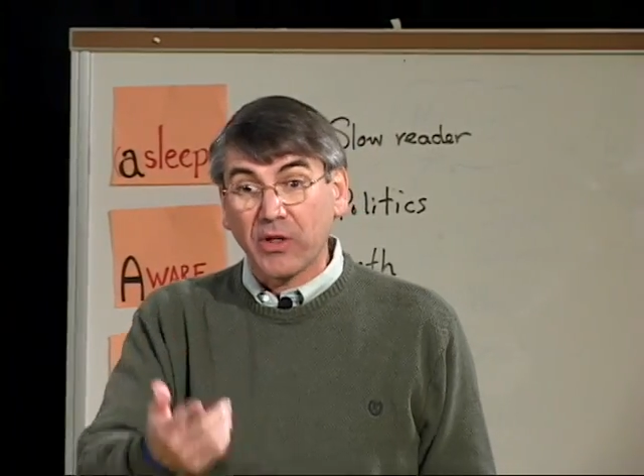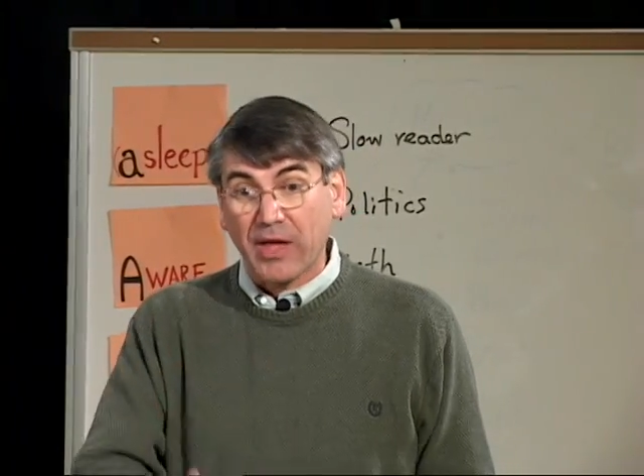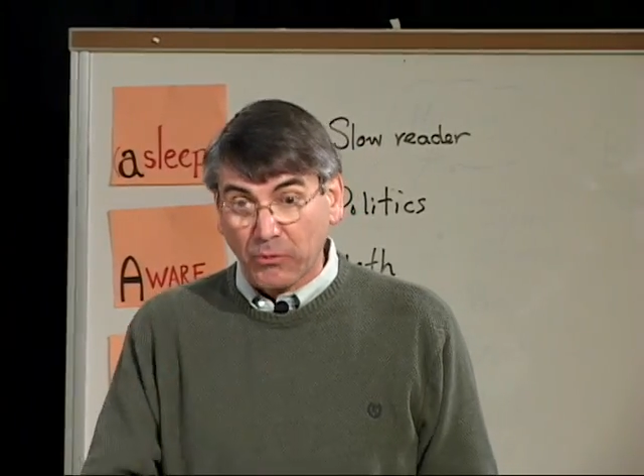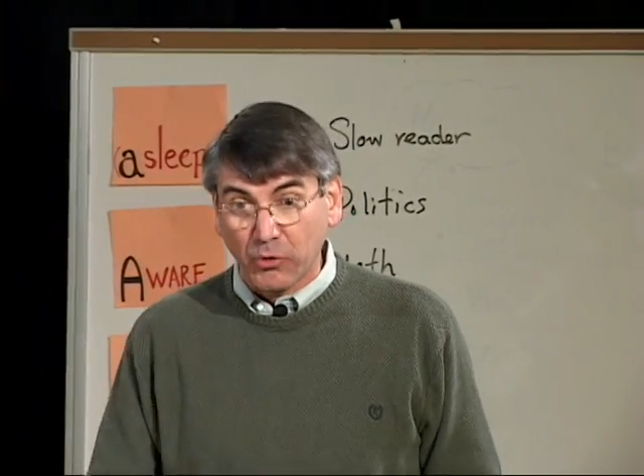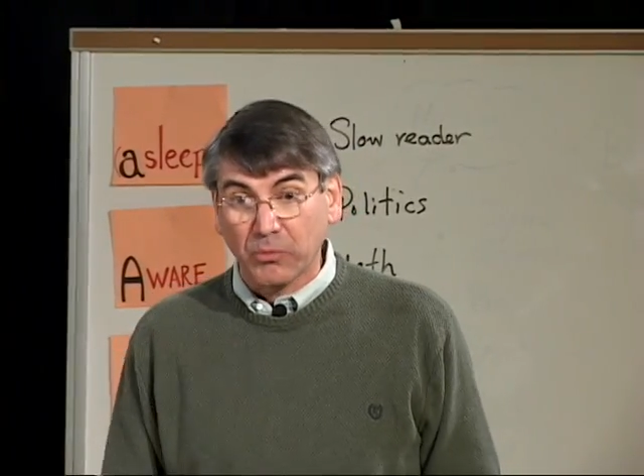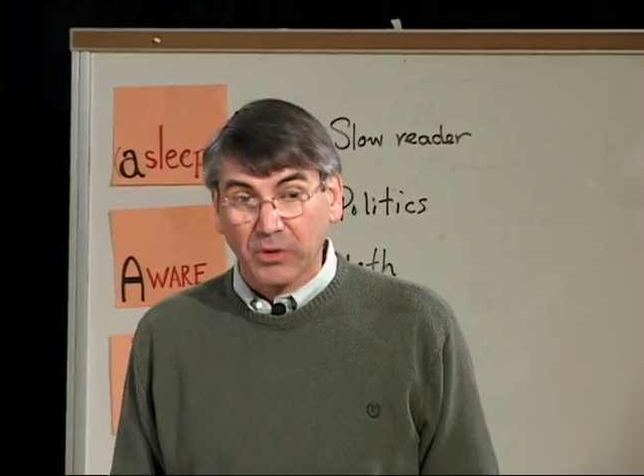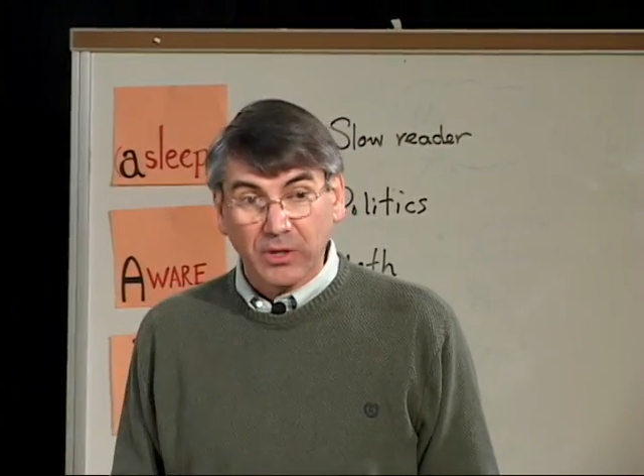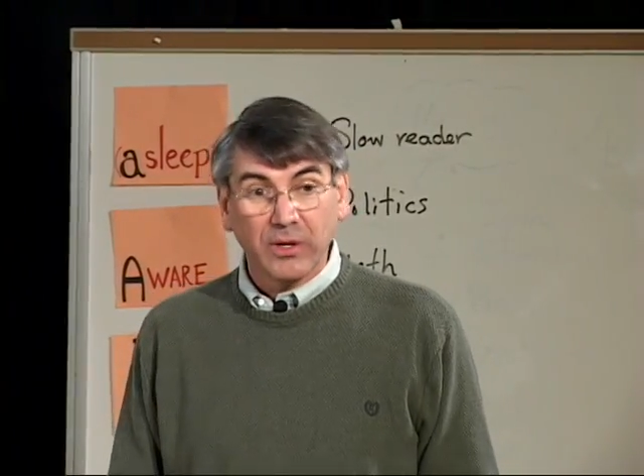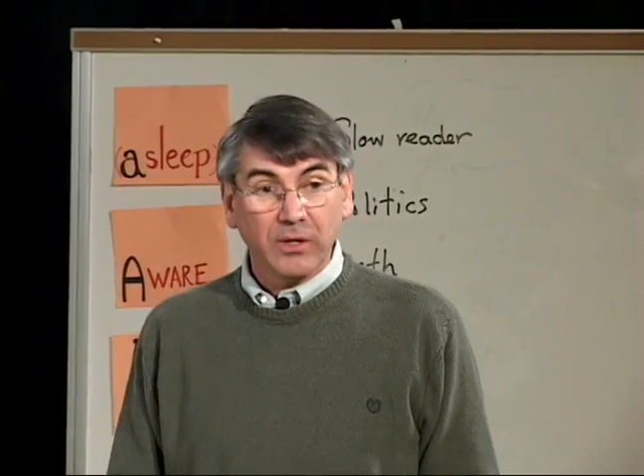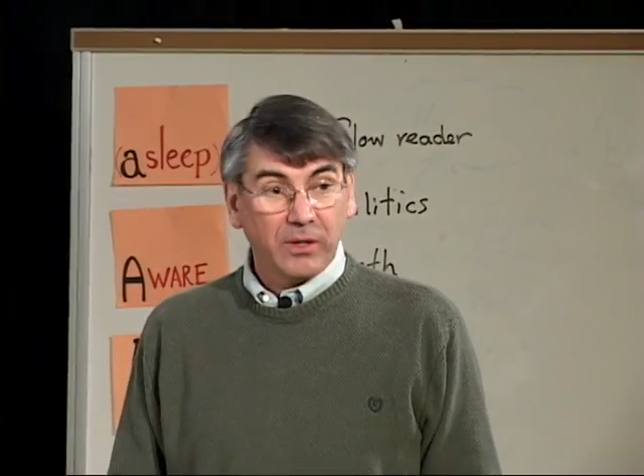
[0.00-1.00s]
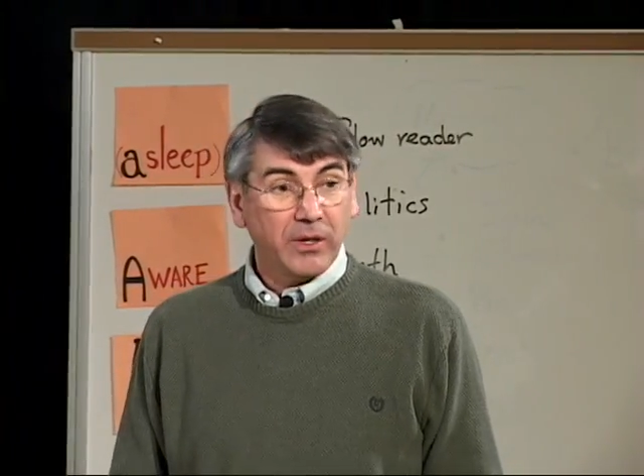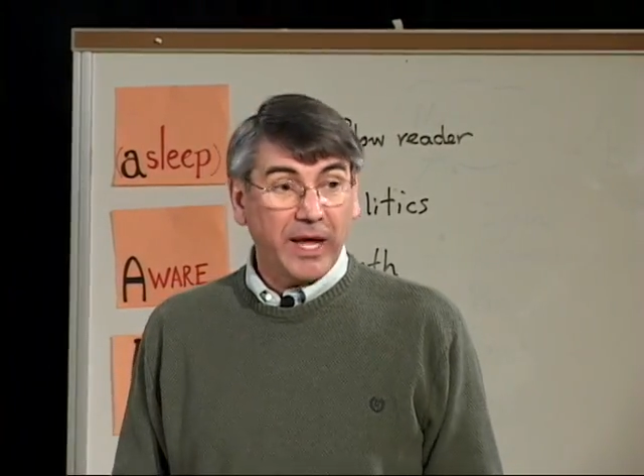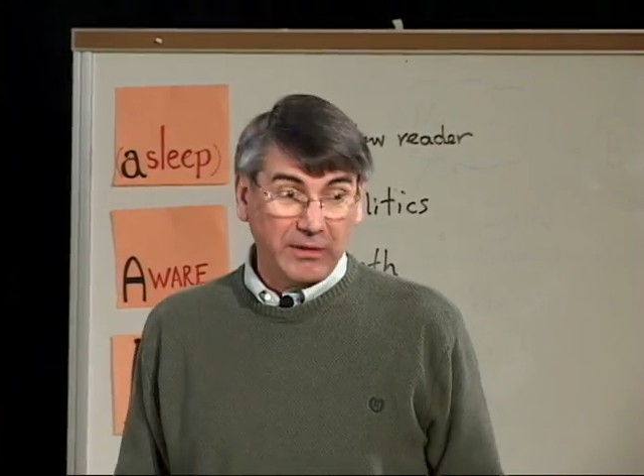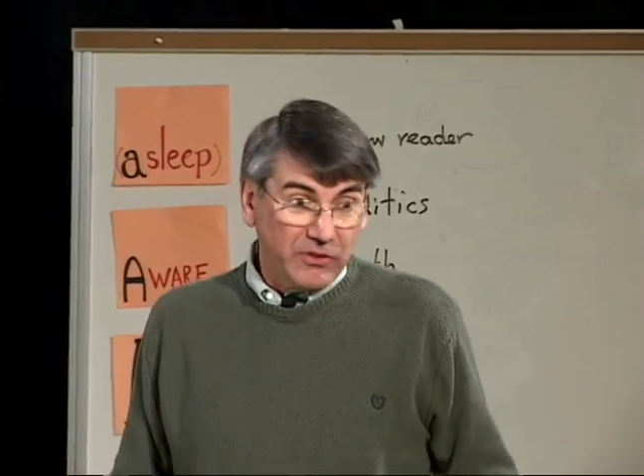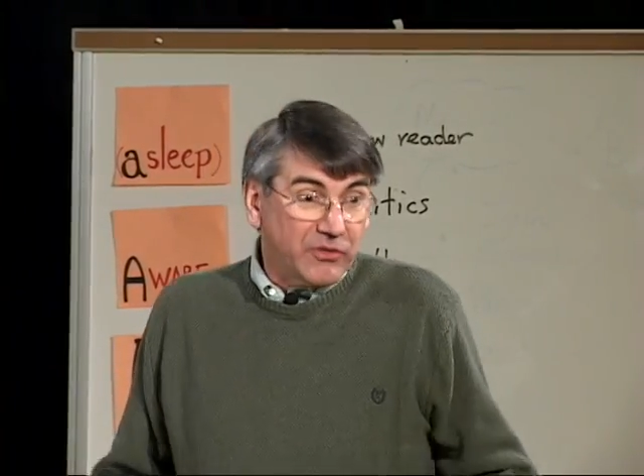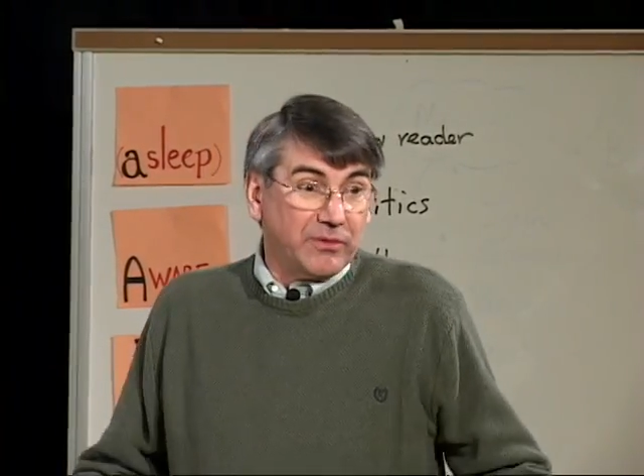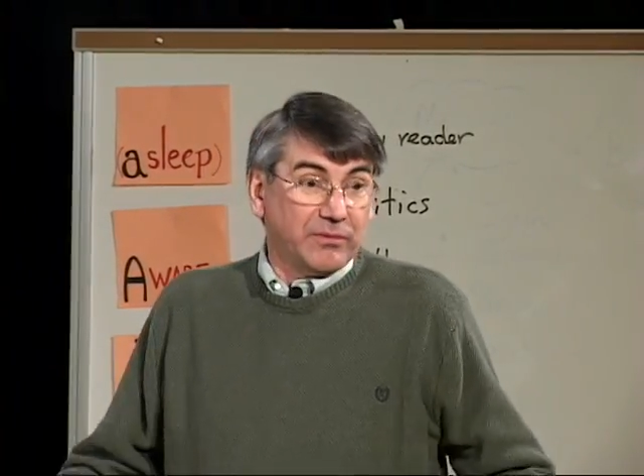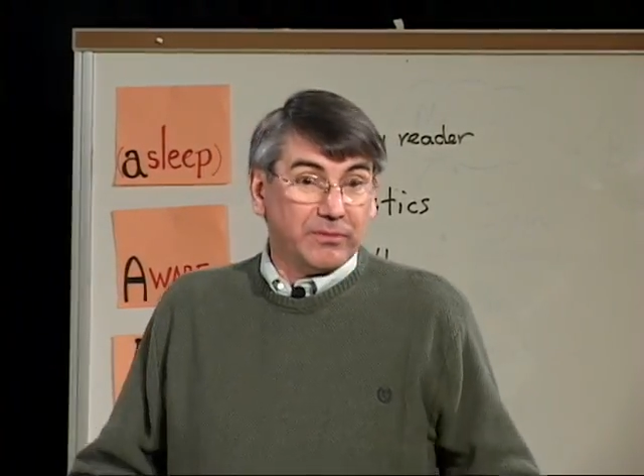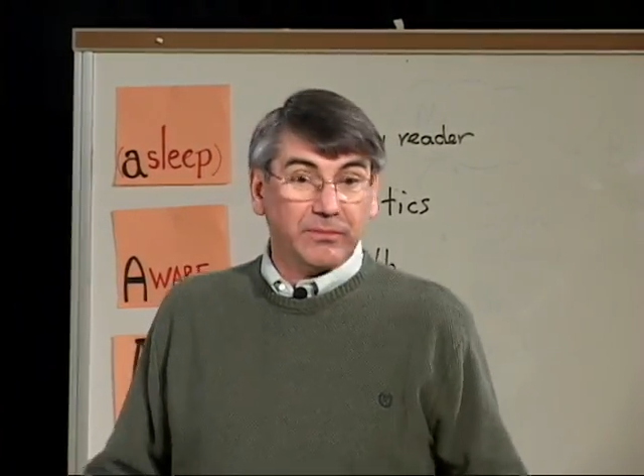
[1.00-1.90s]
into that room and listen.